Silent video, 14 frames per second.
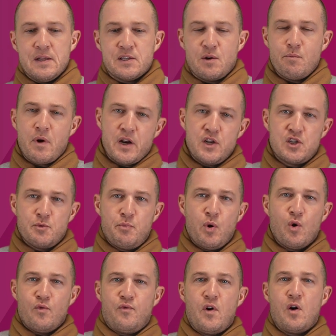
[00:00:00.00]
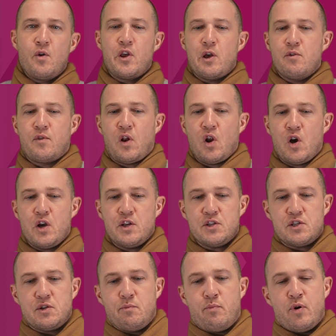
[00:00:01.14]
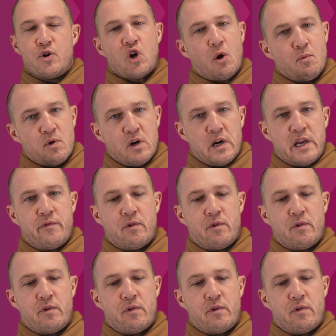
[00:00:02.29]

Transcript: to manage a portfolio of clients predominantly